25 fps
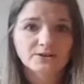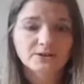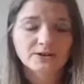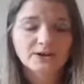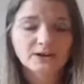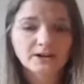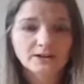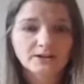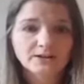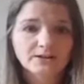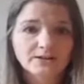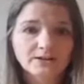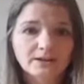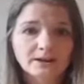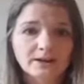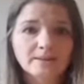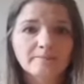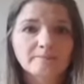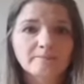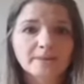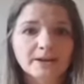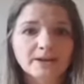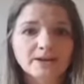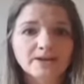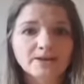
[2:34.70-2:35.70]
can
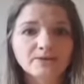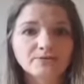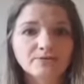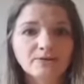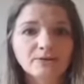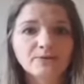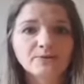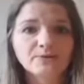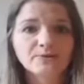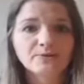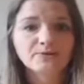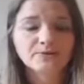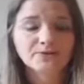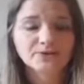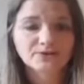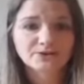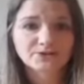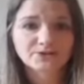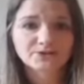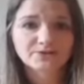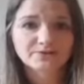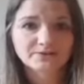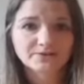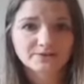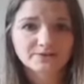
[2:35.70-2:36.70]
make your own
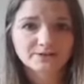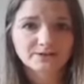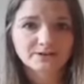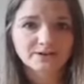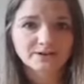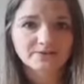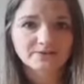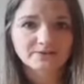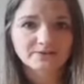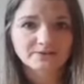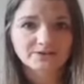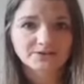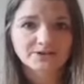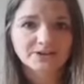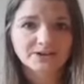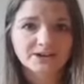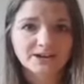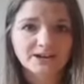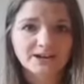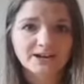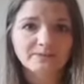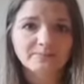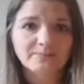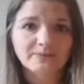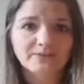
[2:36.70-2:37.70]
version of a fishing
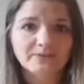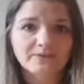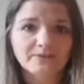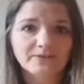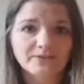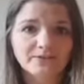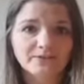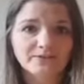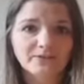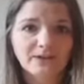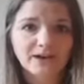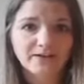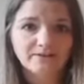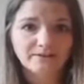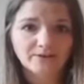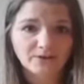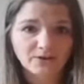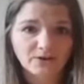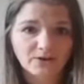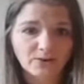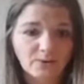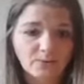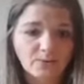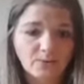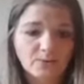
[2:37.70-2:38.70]
game if you haven't
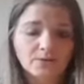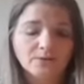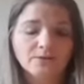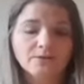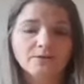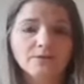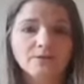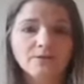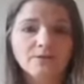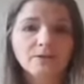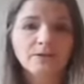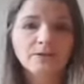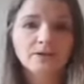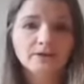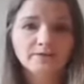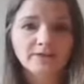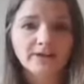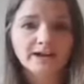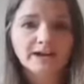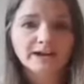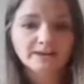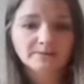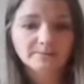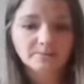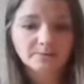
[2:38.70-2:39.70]
got one
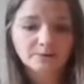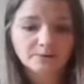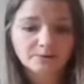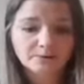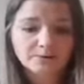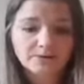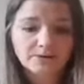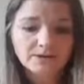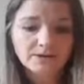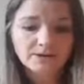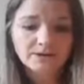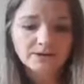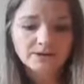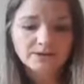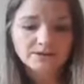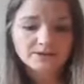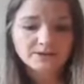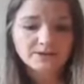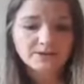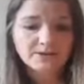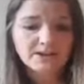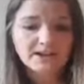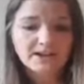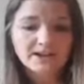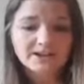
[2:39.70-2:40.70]
available. So
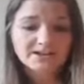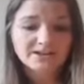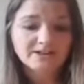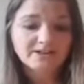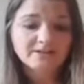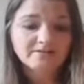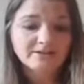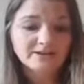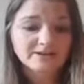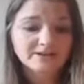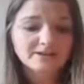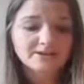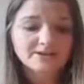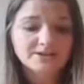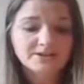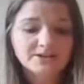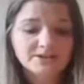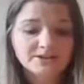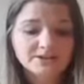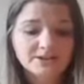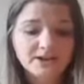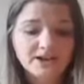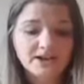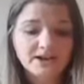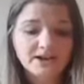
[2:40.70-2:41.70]
the idea is
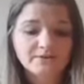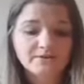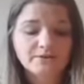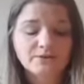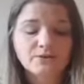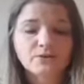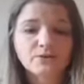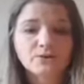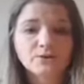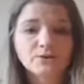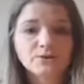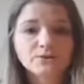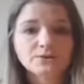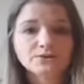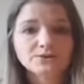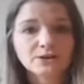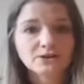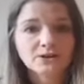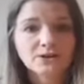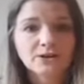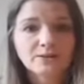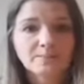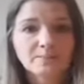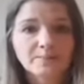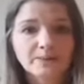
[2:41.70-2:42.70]
to have your
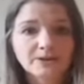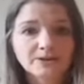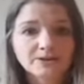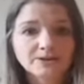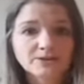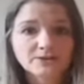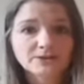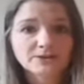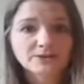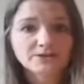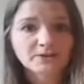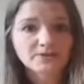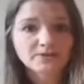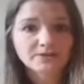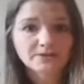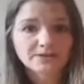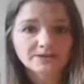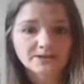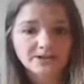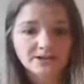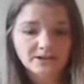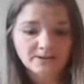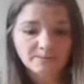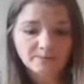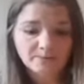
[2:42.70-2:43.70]
target pictures on the
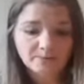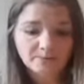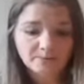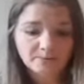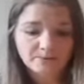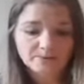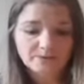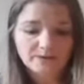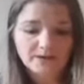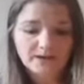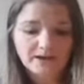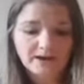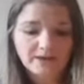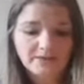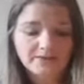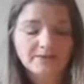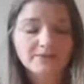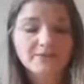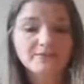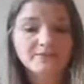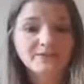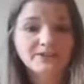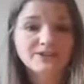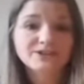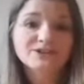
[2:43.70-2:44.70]
table and the
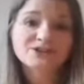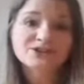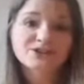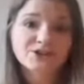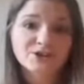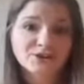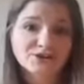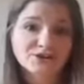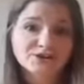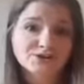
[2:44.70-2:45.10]
fish on